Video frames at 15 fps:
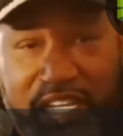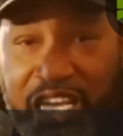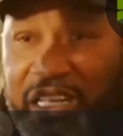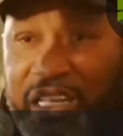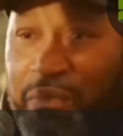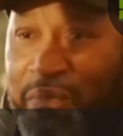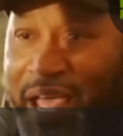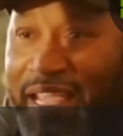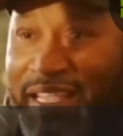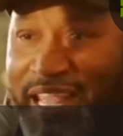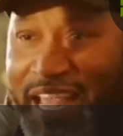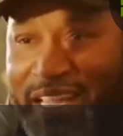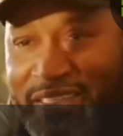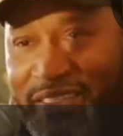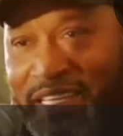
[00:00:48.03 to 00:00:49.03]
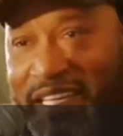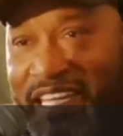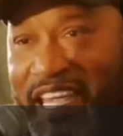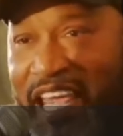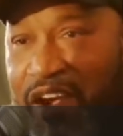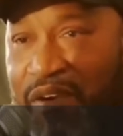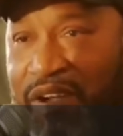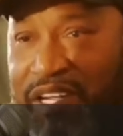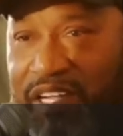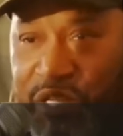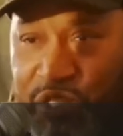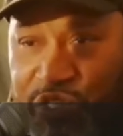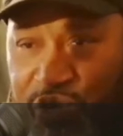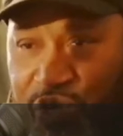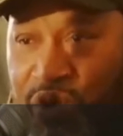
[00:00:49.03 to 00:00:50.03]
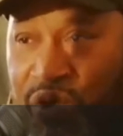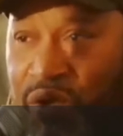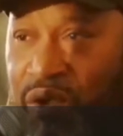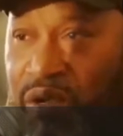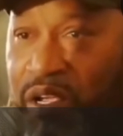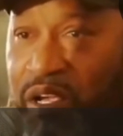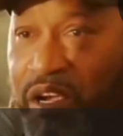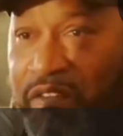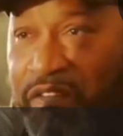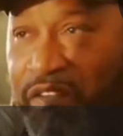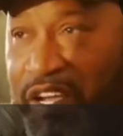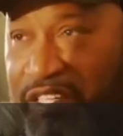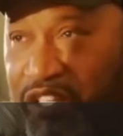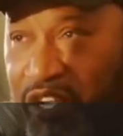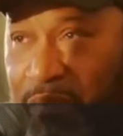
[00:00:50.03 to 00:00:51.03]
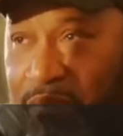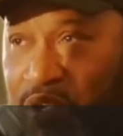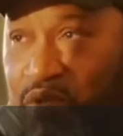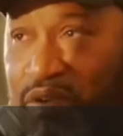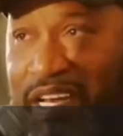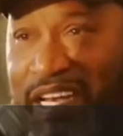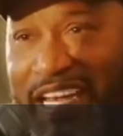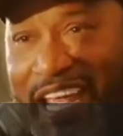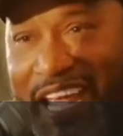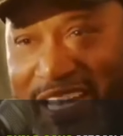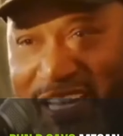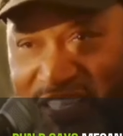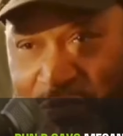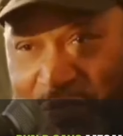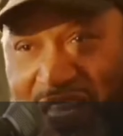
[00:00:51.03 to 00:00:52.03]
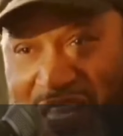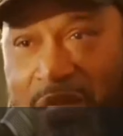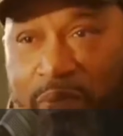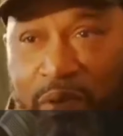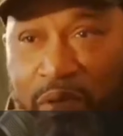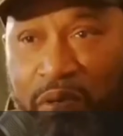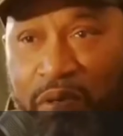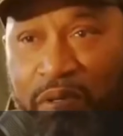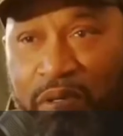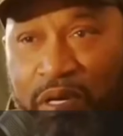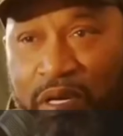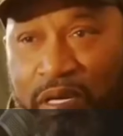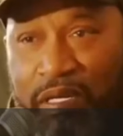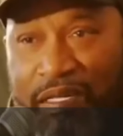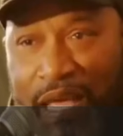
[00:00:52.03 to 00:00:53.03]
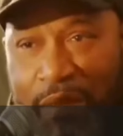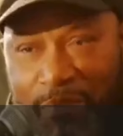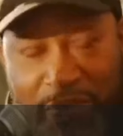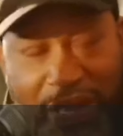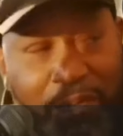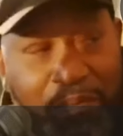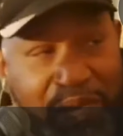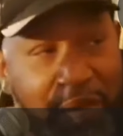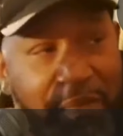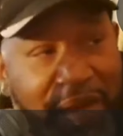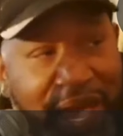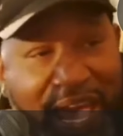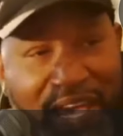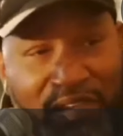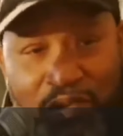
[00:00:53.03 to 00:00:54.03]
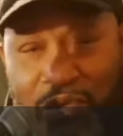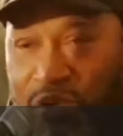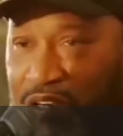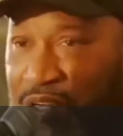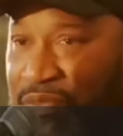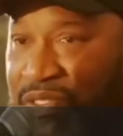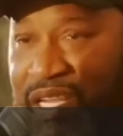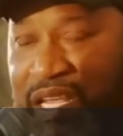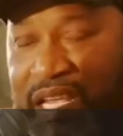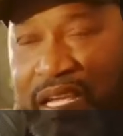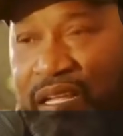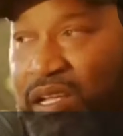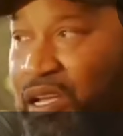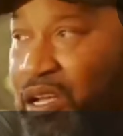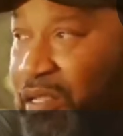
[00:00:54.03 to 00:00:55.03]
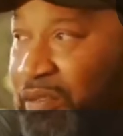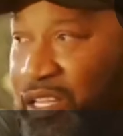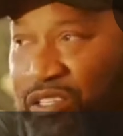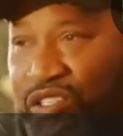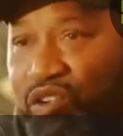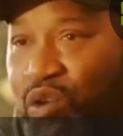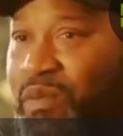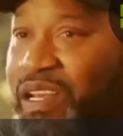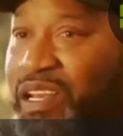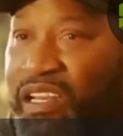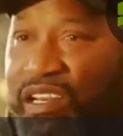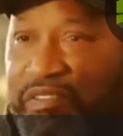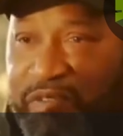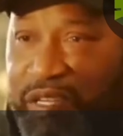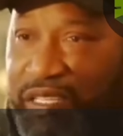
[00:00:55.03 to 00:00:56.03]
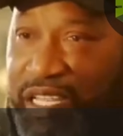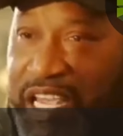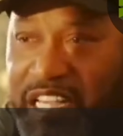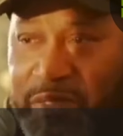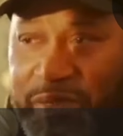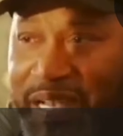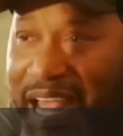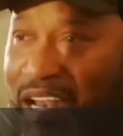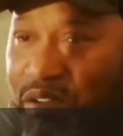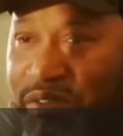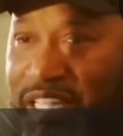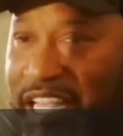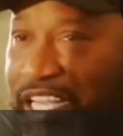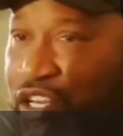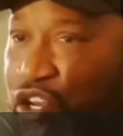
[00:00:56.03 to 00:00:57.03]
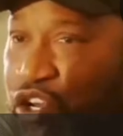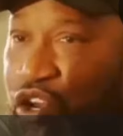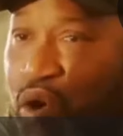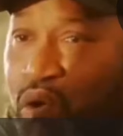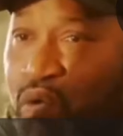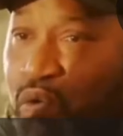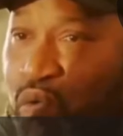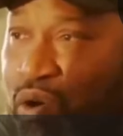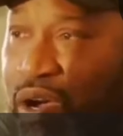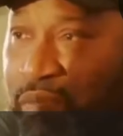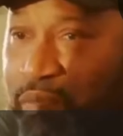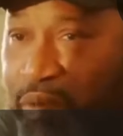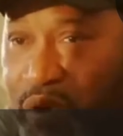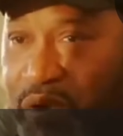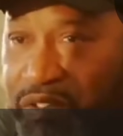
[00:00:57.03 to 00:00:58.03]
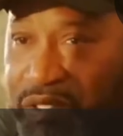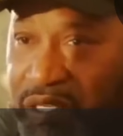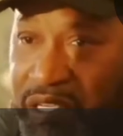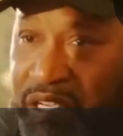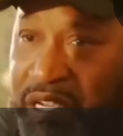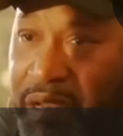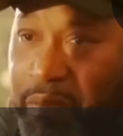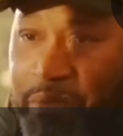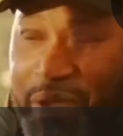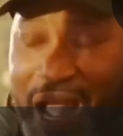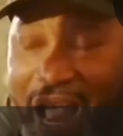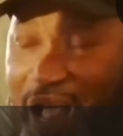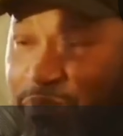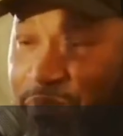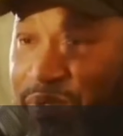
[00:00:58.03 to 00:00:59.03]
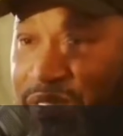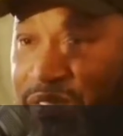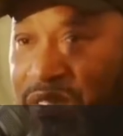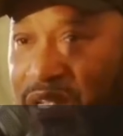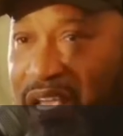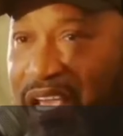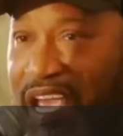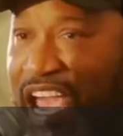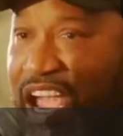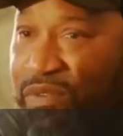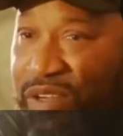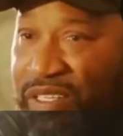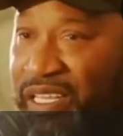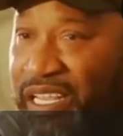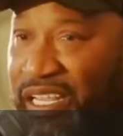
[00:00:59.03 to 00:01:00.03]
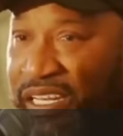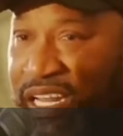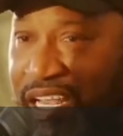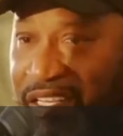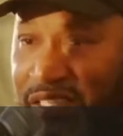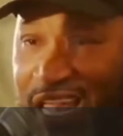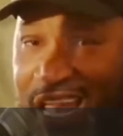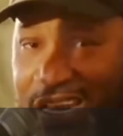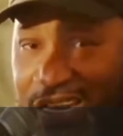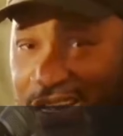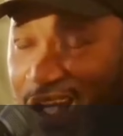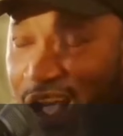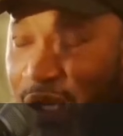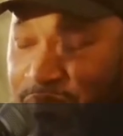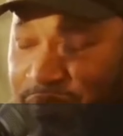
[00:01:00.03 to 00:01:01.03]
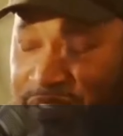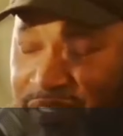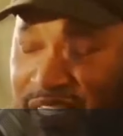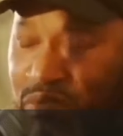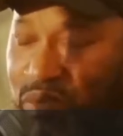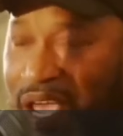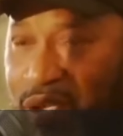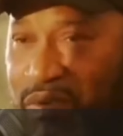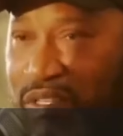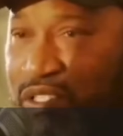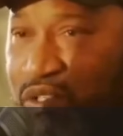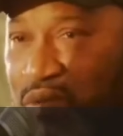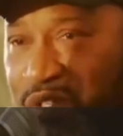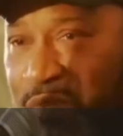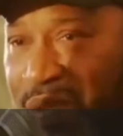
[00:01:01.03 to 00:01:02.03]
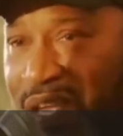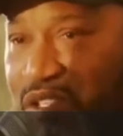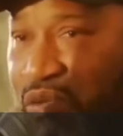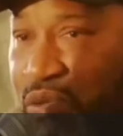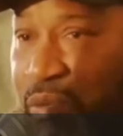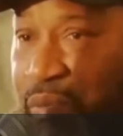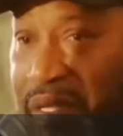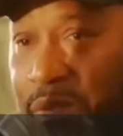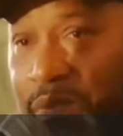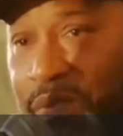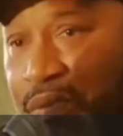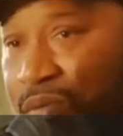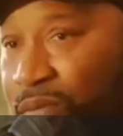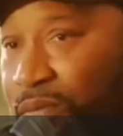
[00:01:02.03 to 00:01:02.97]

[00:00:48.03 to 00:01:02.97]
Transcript: Killer Mike has the care and concern for his community and his people that Pimp had. You know what I'm saying? There's so many different things, but I don't think no one person could encompass everything that Chad encompassed. That's why he was so special to people.